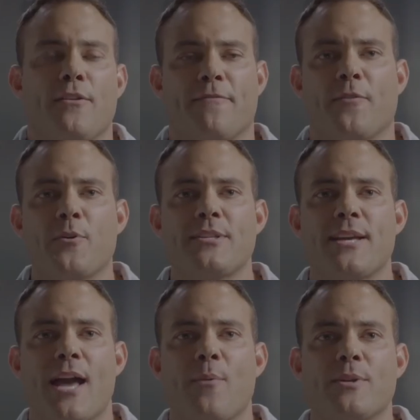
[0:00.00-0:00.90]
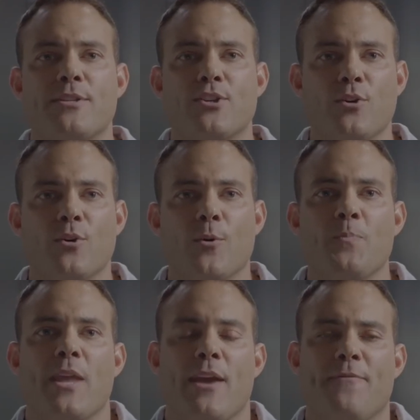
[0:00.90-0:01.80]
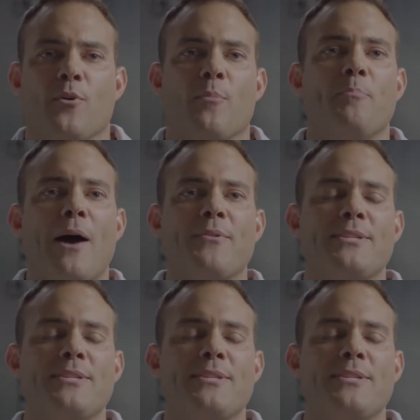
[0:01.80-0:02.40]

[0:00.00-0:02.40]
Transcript: first thing I would do if you're about